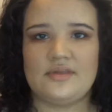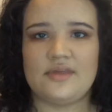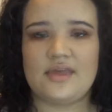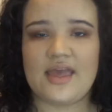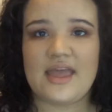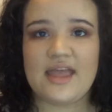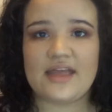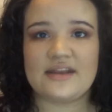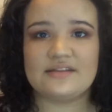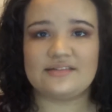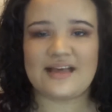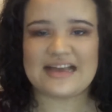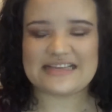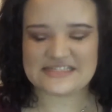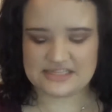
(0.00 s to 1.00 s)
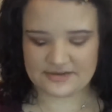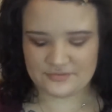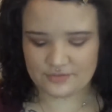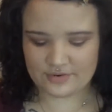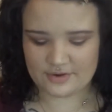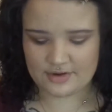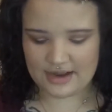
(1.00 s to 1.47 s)
And lastly,
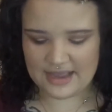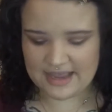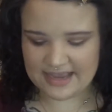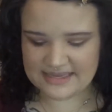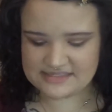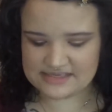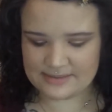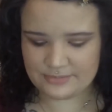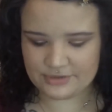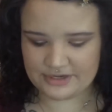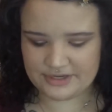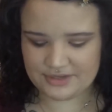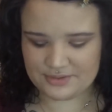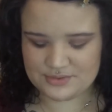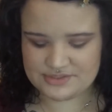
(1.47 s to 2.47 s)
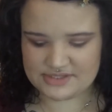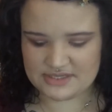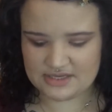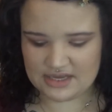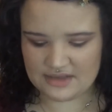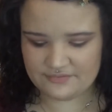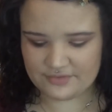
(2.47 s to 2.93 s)
for our eyes, I'm going to use the
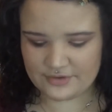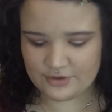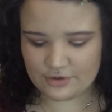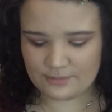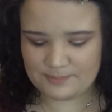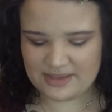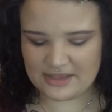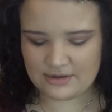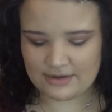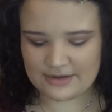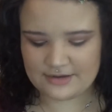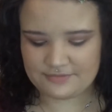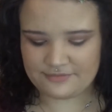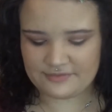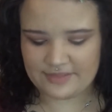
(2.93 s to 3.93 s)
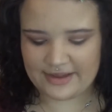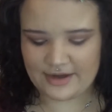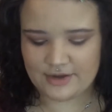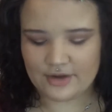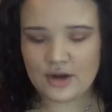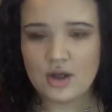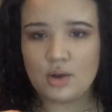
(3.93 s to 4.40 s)
CoverGirl Peacock
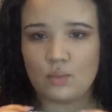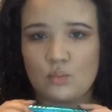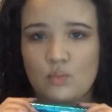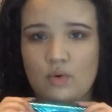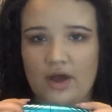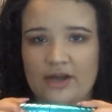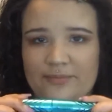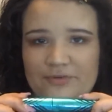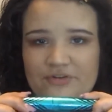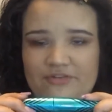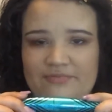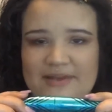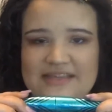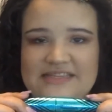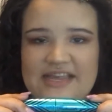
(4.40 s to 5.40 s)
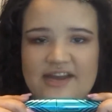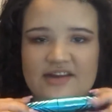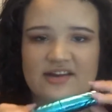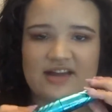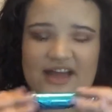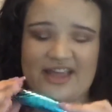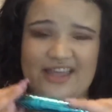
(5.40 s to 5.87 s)
Flare waterproof
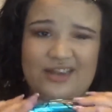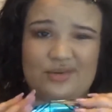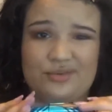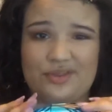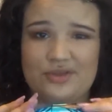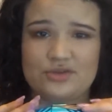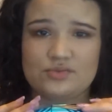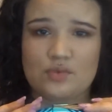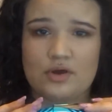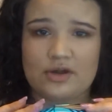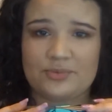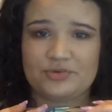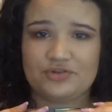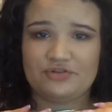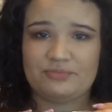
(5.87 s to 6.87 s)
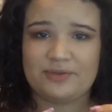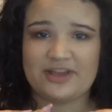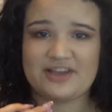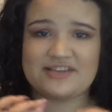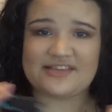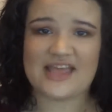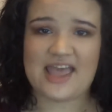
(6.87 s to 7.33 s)
mascara. I can only use waterproof
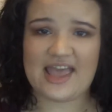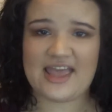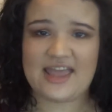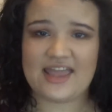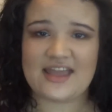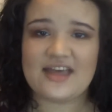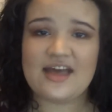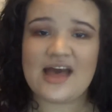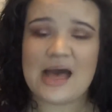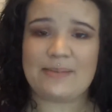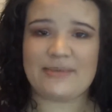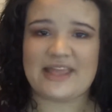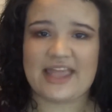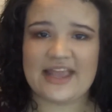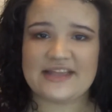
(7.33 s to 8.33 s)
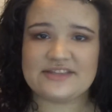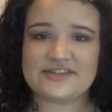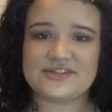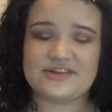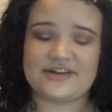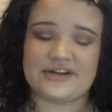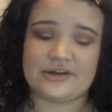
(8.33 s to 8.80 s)
because A, I'm a Cancer
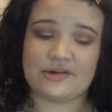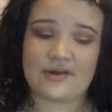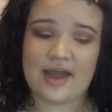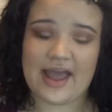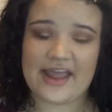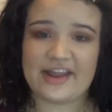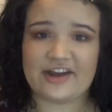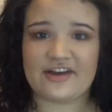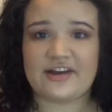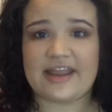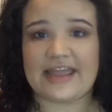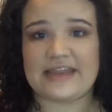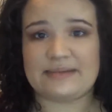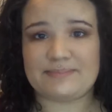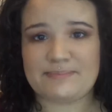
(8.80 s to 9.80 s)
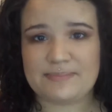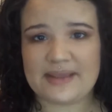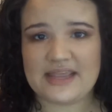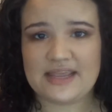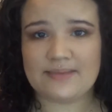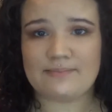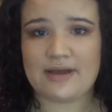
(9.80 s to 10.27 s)
and a crier, and
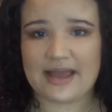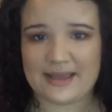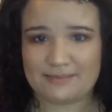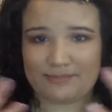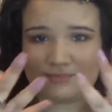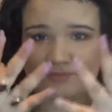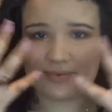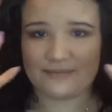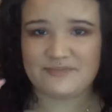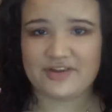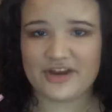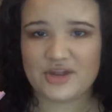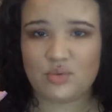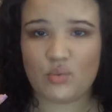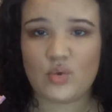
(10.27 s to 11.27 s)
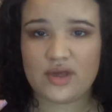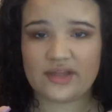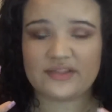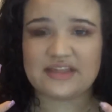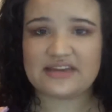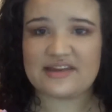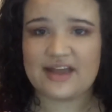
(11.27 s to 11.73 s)
B, I'm very
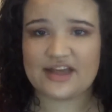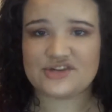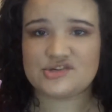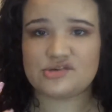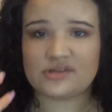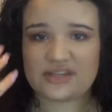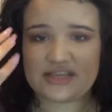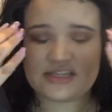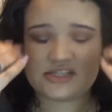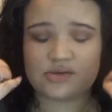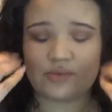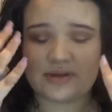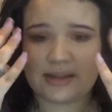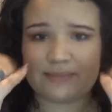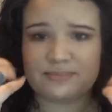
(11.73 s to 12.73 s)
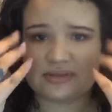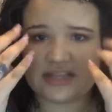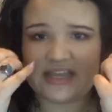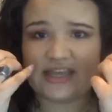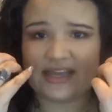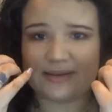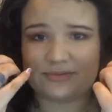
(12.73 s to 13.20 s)
oily naturally, so when I
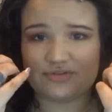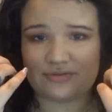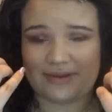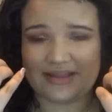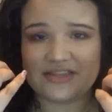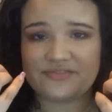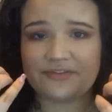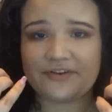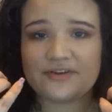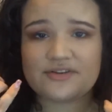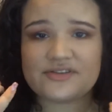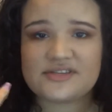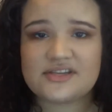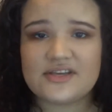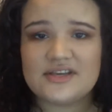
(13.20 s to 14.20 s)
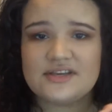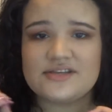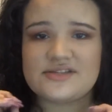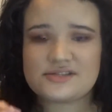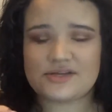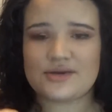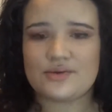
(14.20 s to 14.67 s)
blink it transfers.
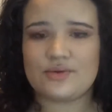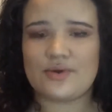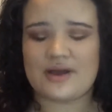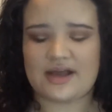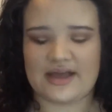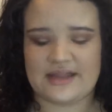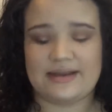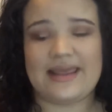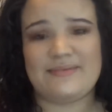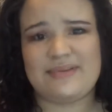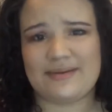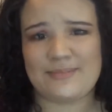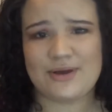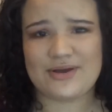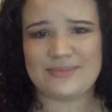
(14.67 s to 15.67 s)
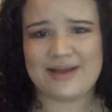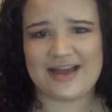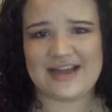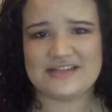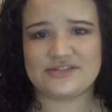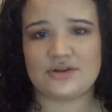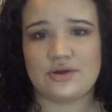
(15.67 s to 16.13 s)
So, and my
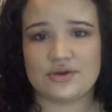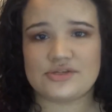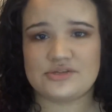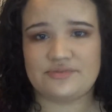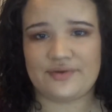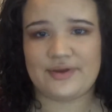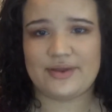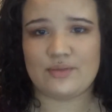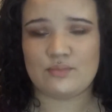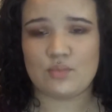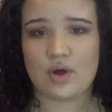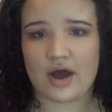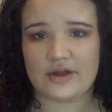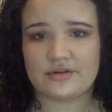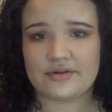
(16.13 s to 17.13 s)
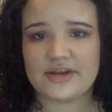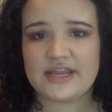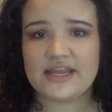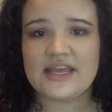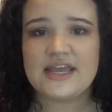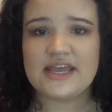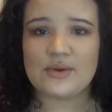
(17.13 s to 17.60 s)
eyes are also very watery
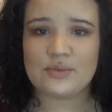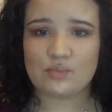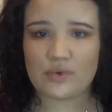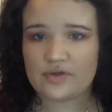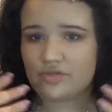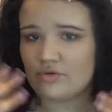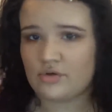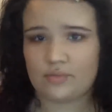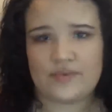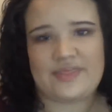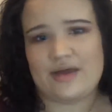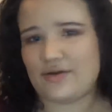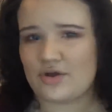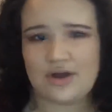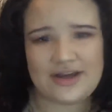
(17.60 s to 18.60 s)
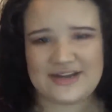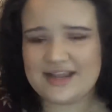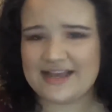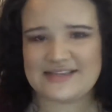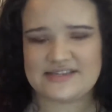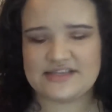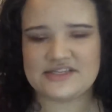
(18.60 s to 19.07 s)
with or without
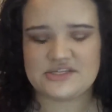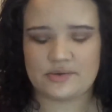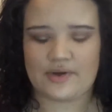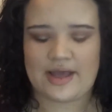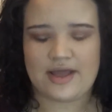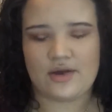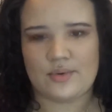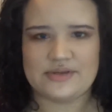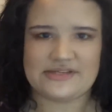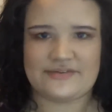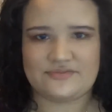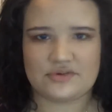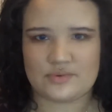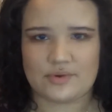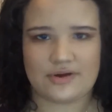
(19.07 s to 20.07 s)
contacts in, so I always have to wear